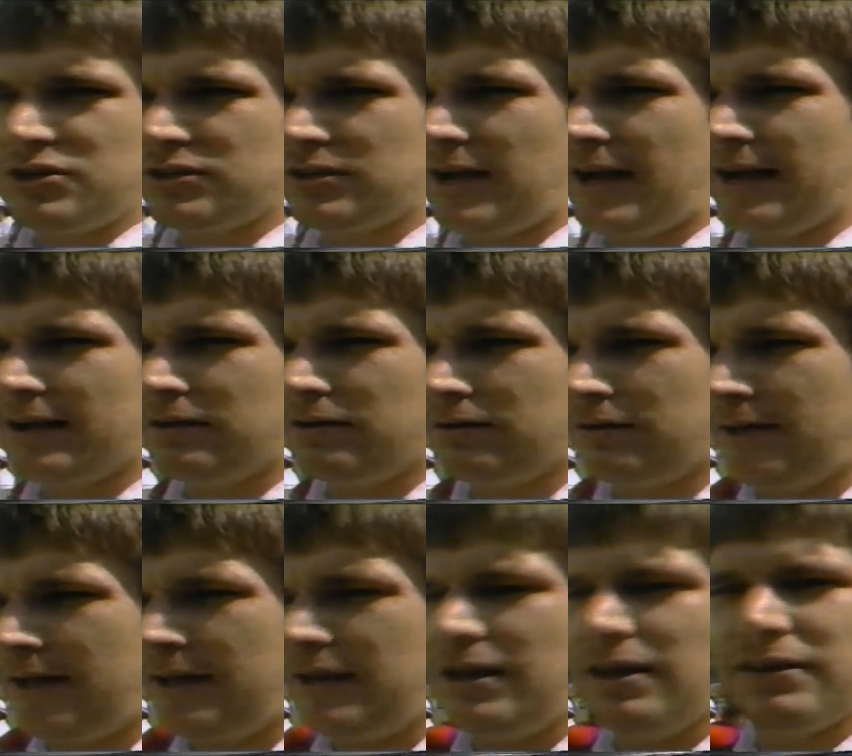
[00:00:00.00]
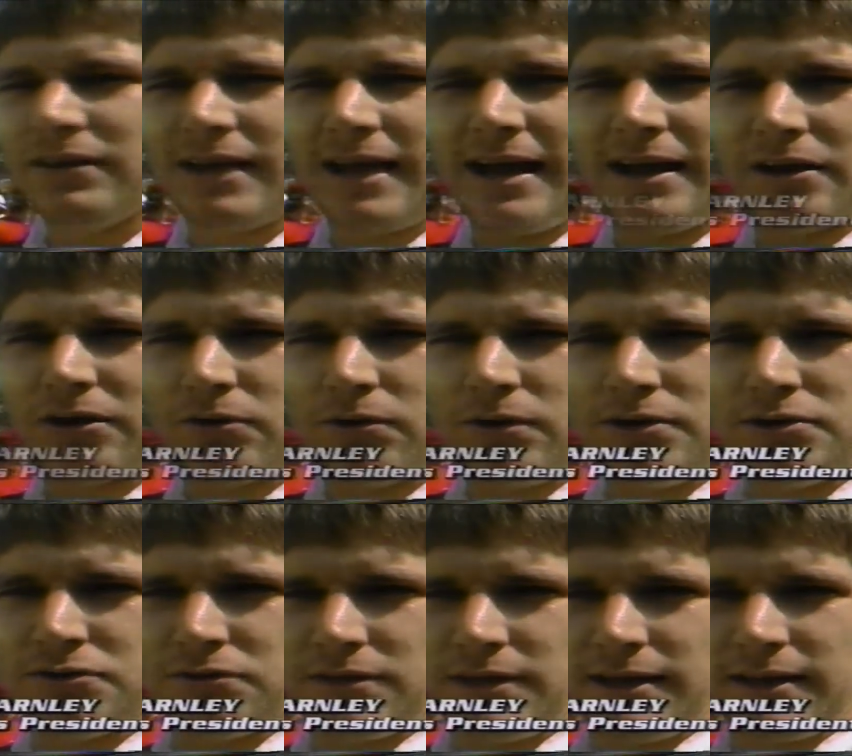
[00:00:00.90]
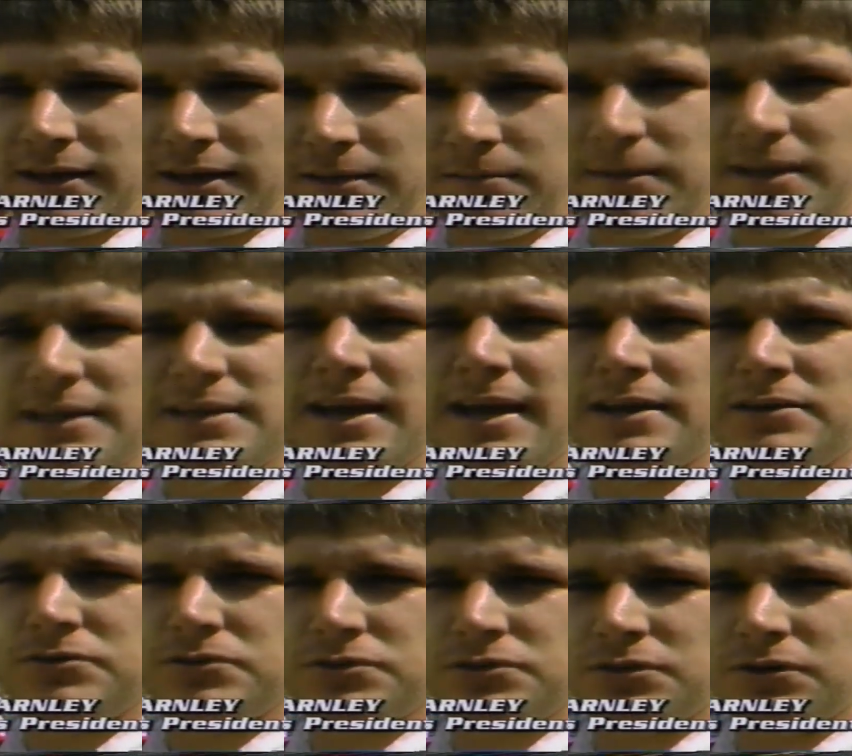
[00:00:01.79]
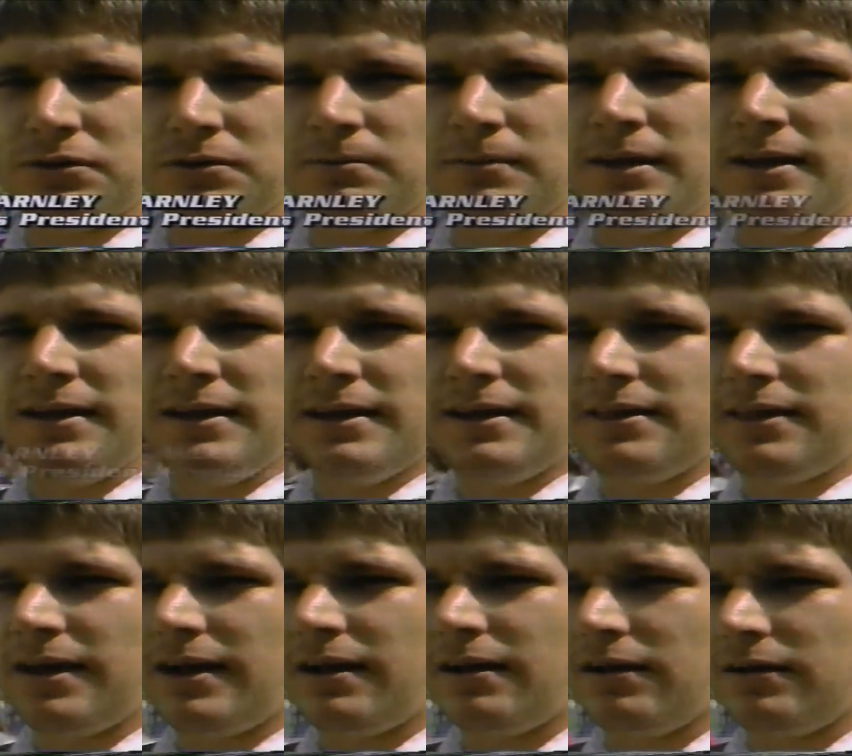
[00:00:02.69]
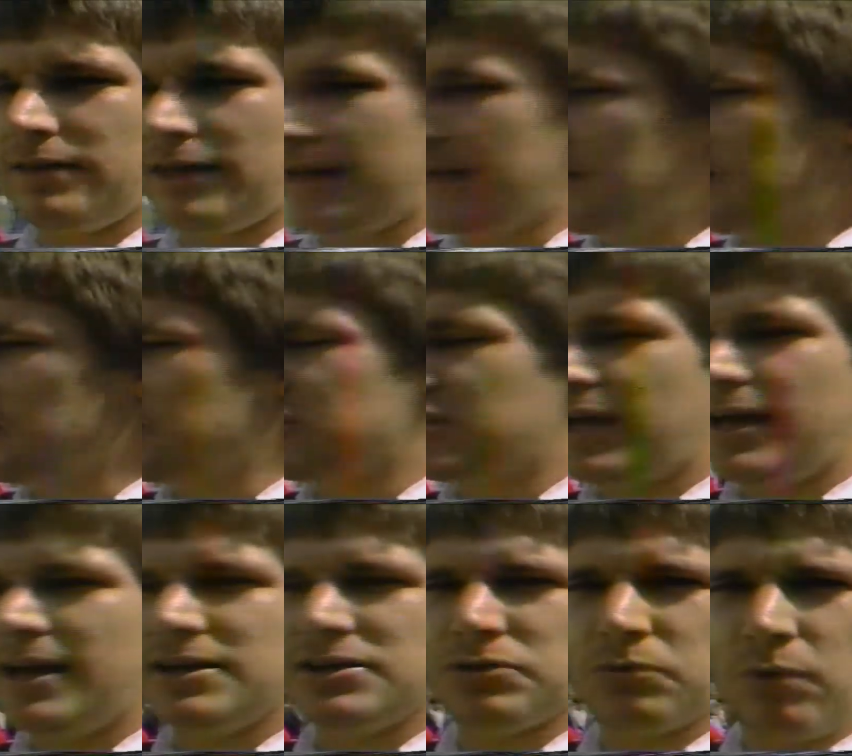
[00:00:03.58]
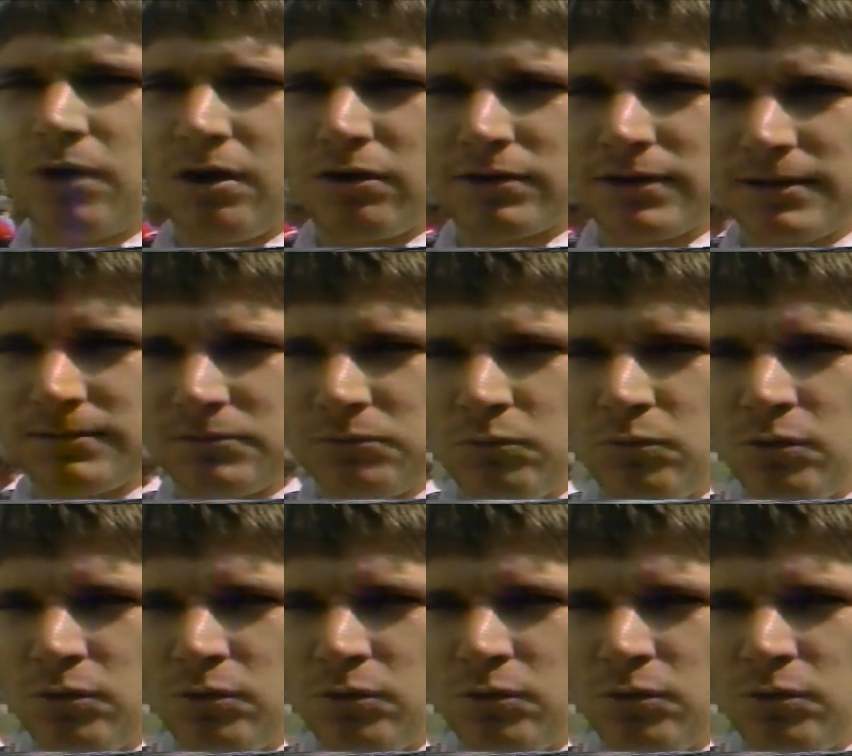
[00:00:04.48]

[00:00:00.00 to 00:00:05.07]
just like uh, any other kind of creature that can be dangerous to them. They they get a chance to walk up to